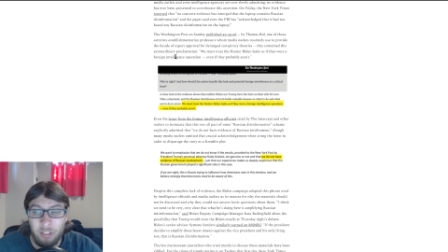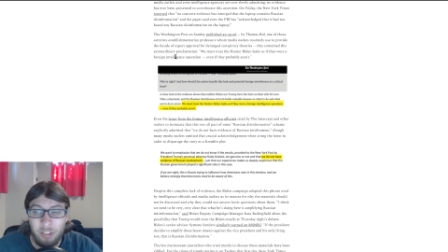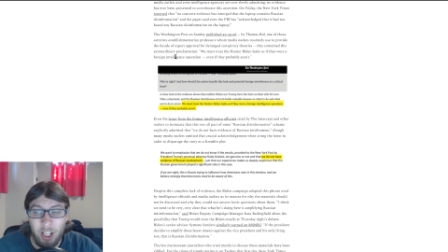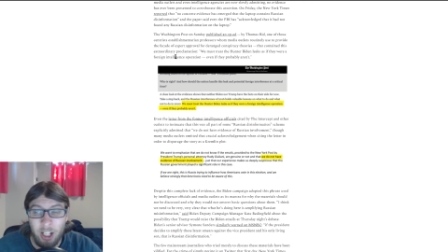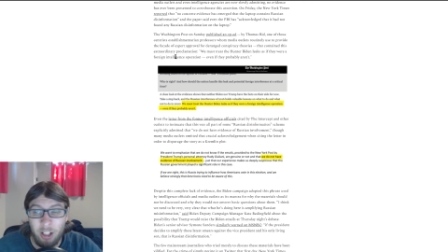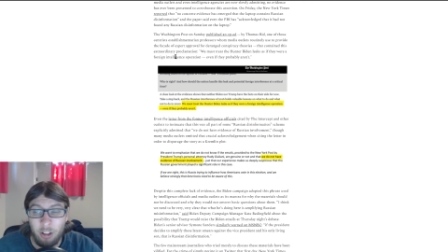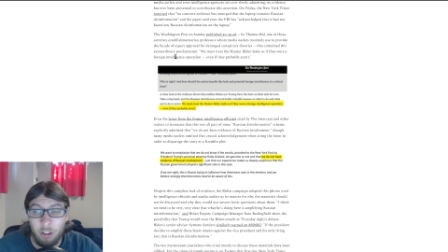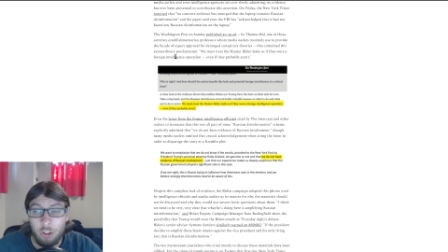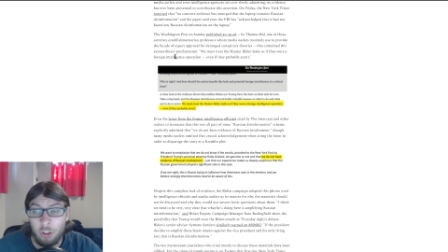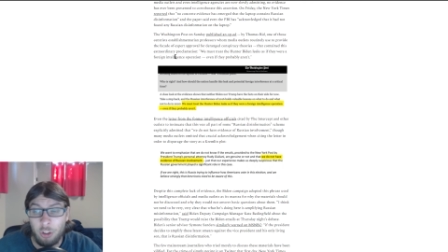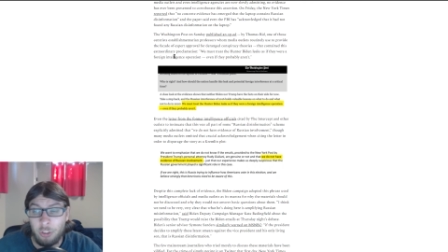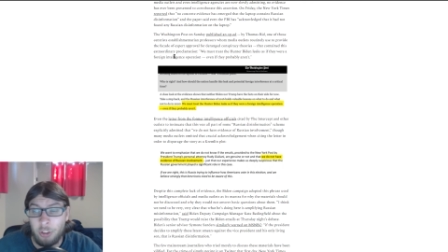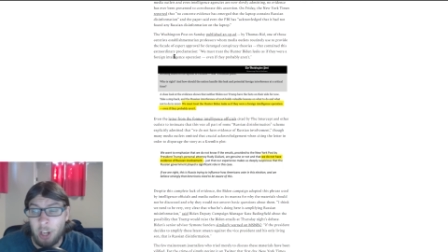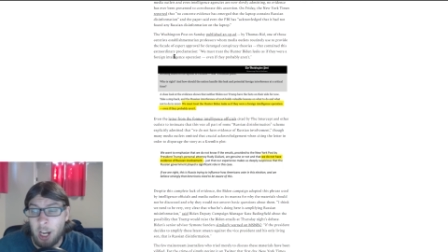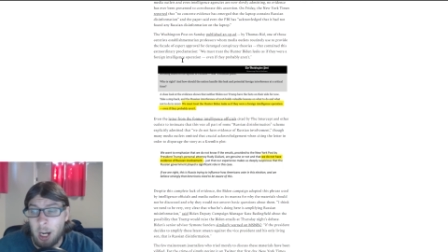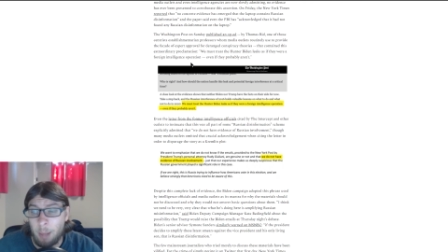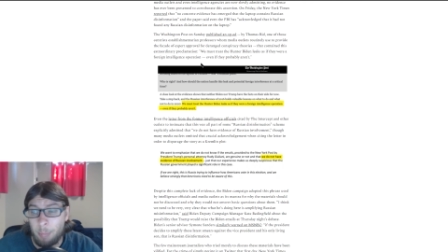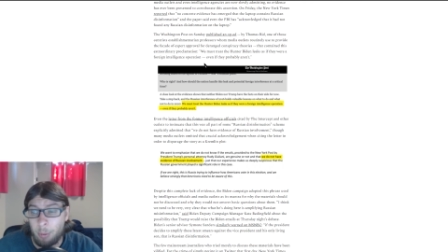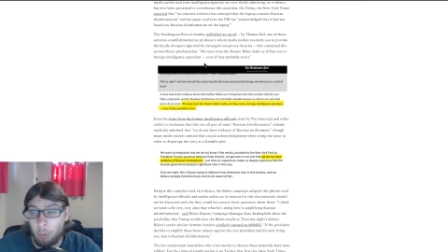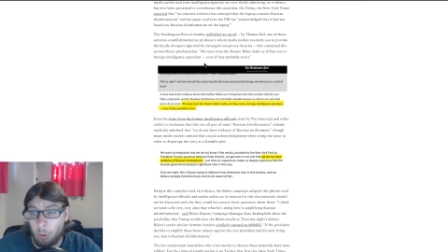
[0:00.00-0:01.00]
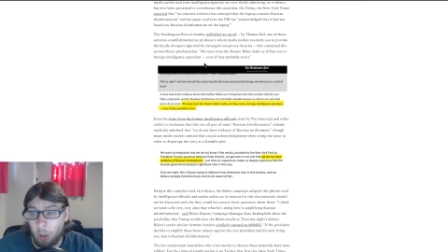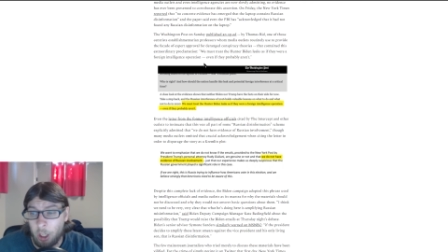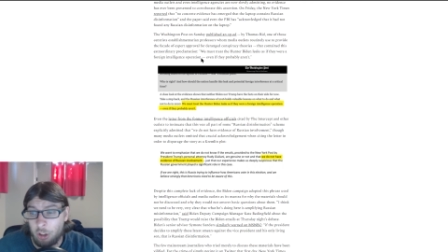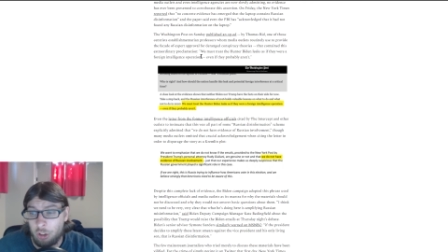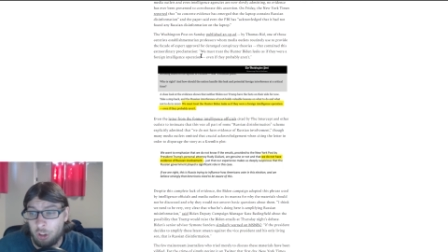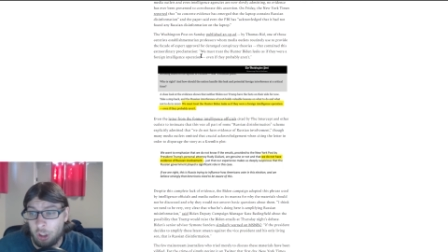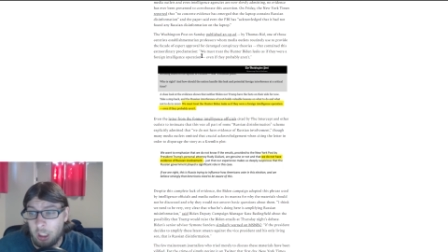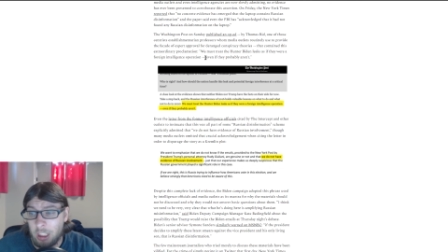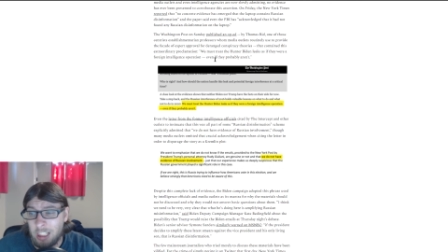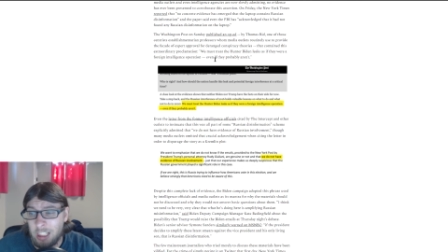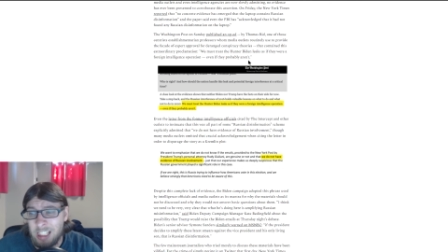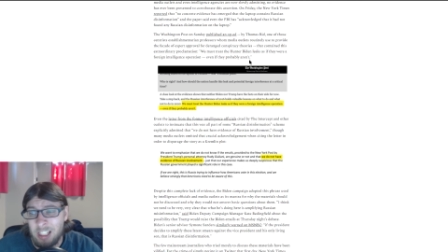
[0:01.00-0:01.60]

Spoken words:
intelligence operation,